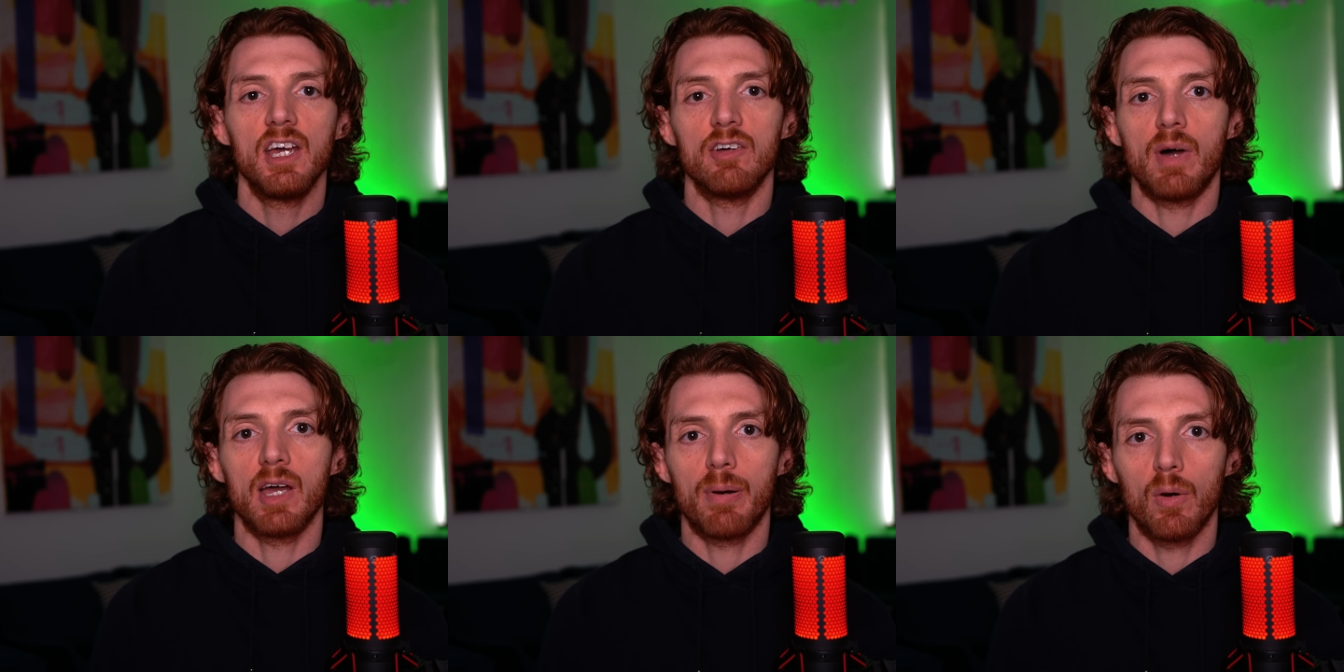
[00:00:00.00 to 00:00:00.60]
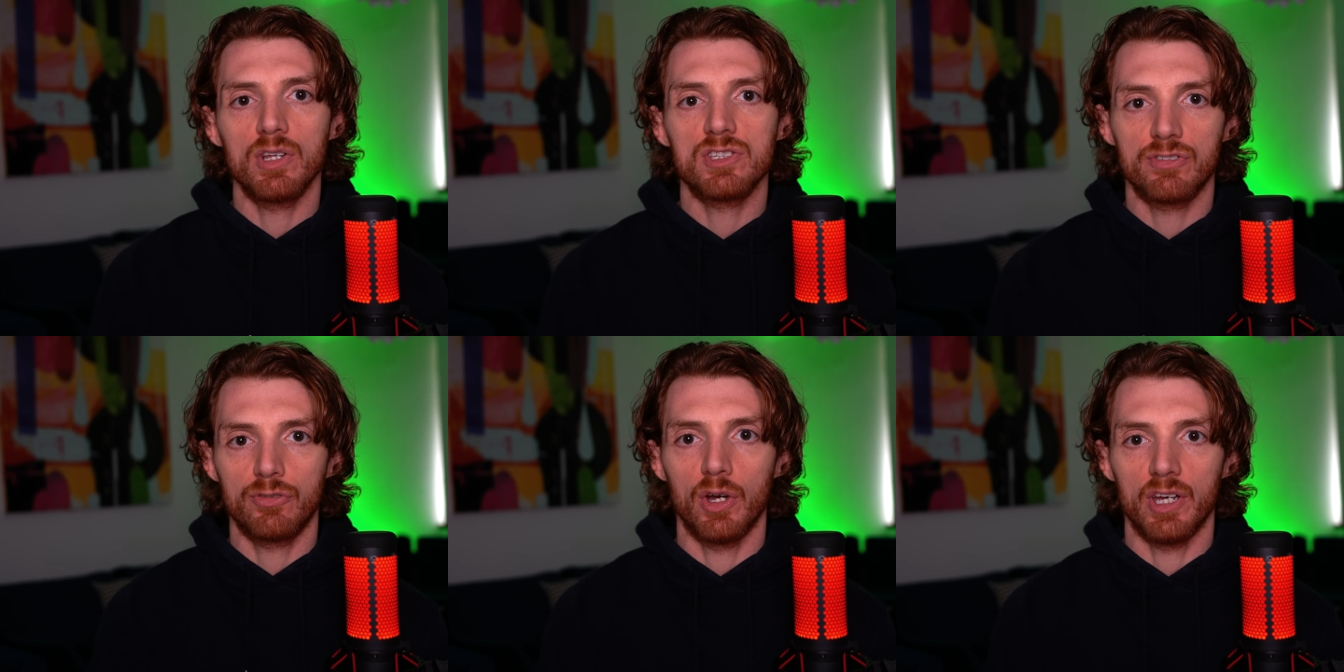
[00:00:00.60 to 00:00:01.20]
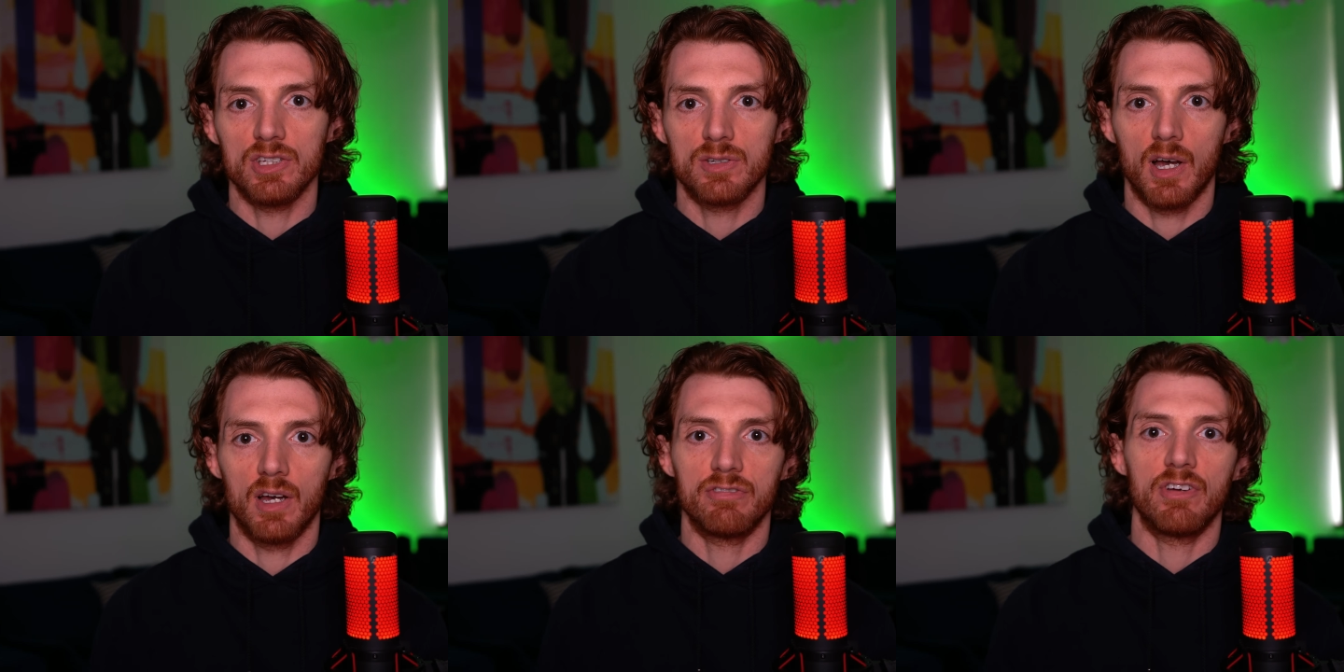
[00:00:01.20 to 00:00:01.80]
If my opponent's foot is
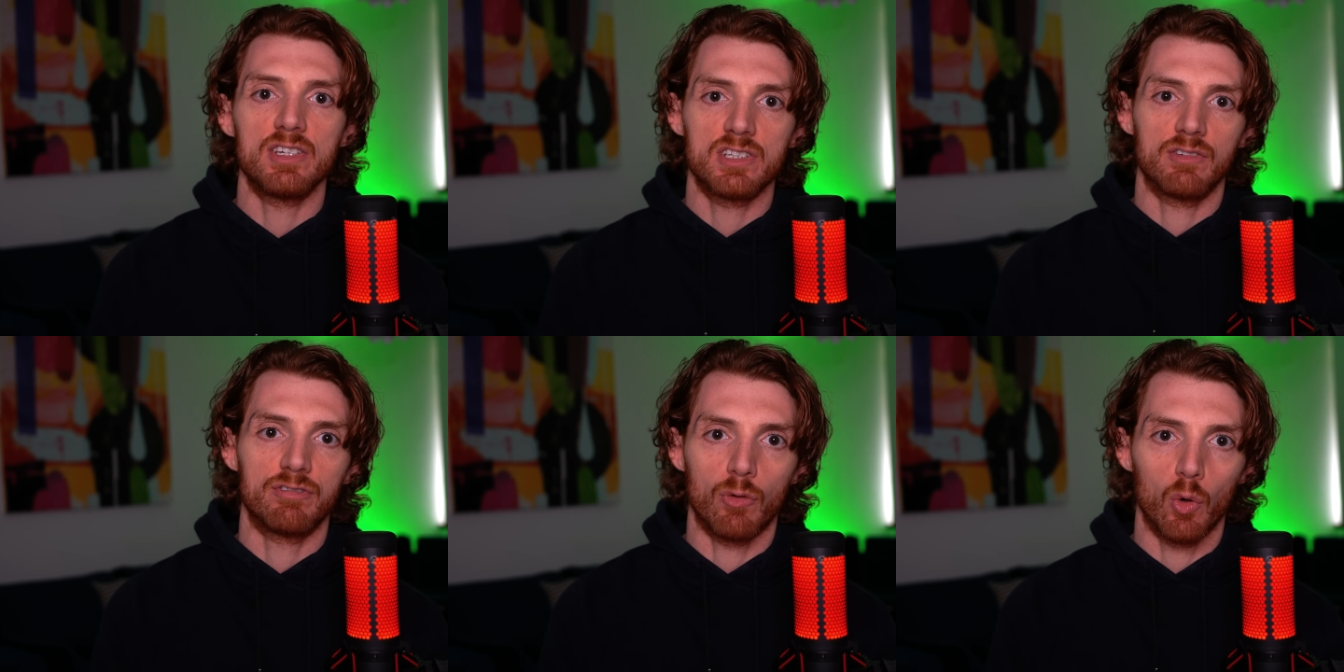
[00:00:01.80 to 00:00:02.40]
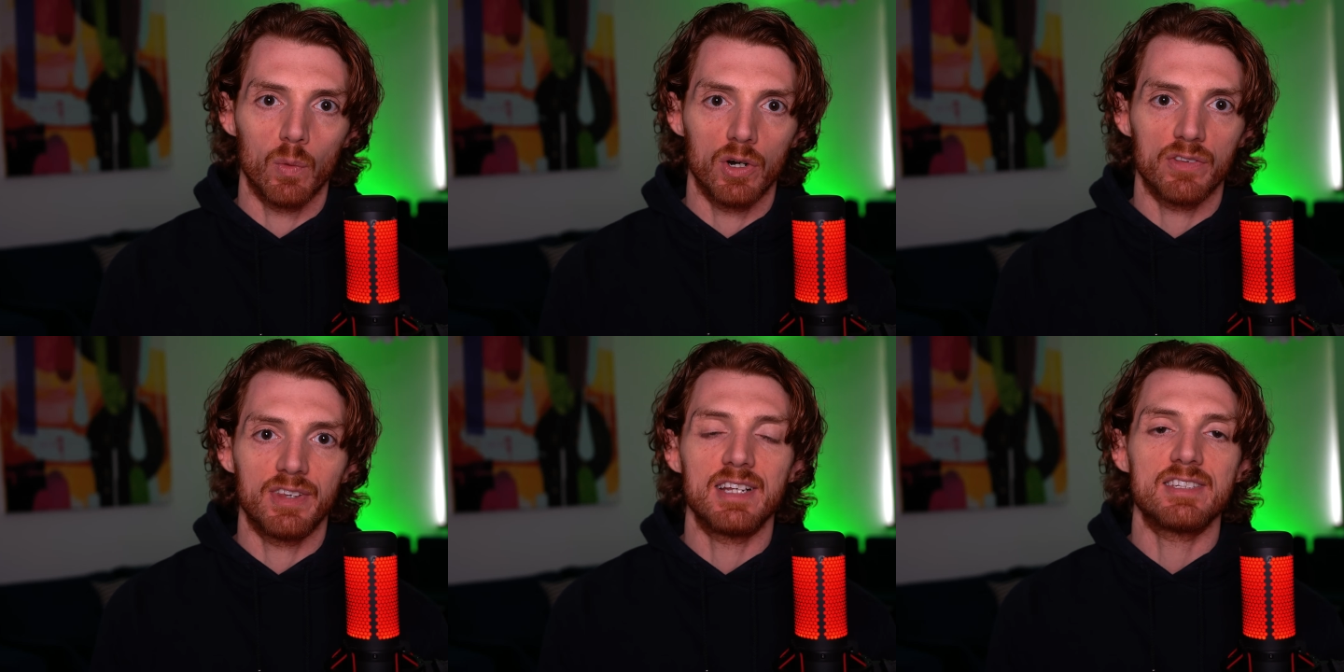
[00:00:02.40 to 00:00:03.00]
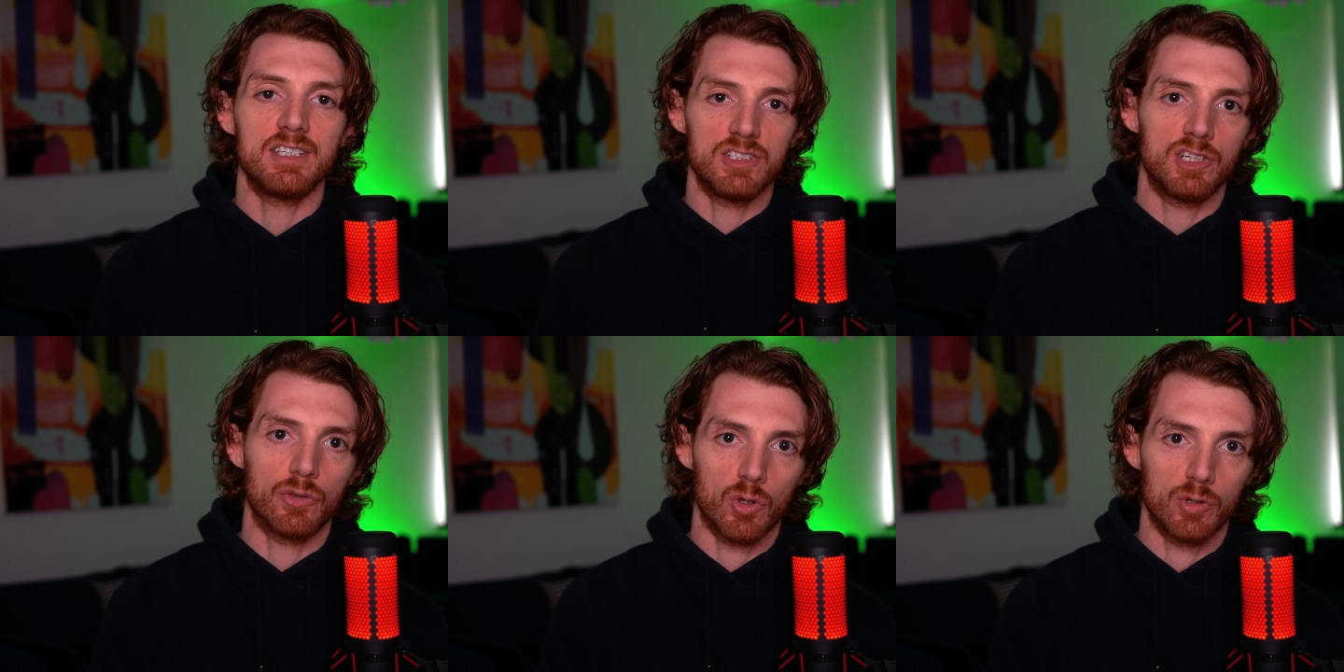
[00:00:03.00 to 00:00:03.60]
facing forward, then it's
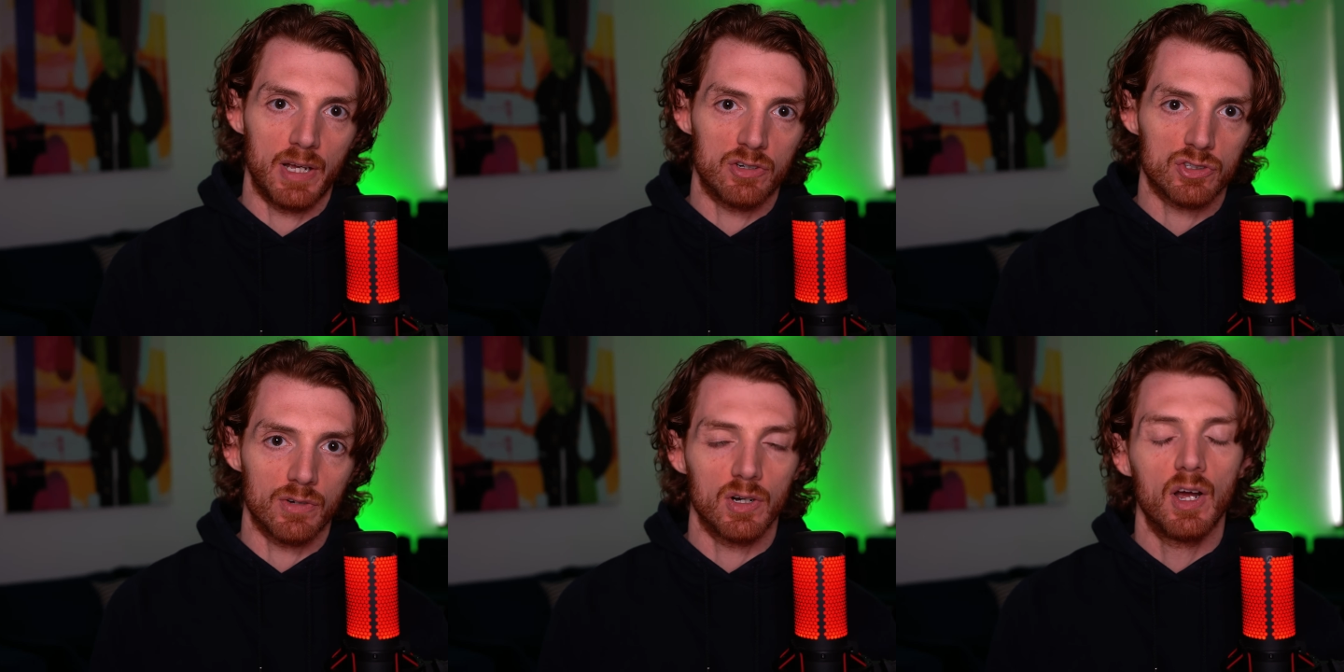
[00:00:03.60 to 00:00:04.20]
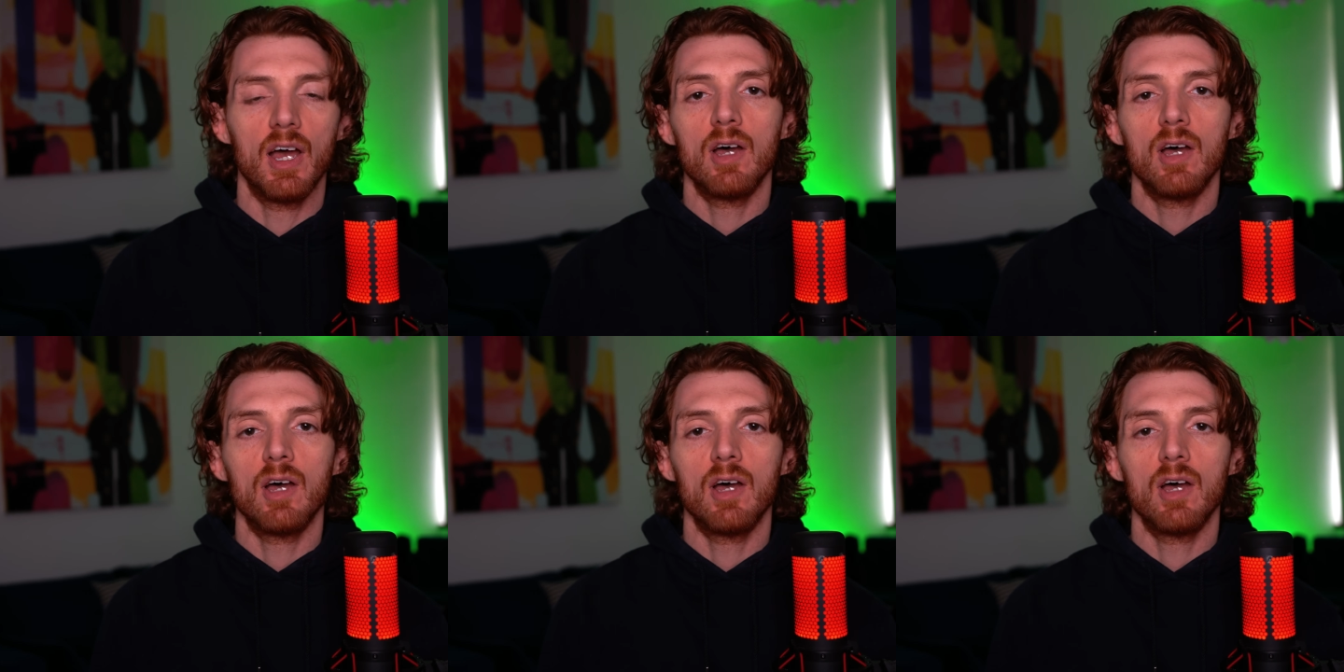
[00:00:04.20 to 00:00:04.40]
easy to throw the matrix over.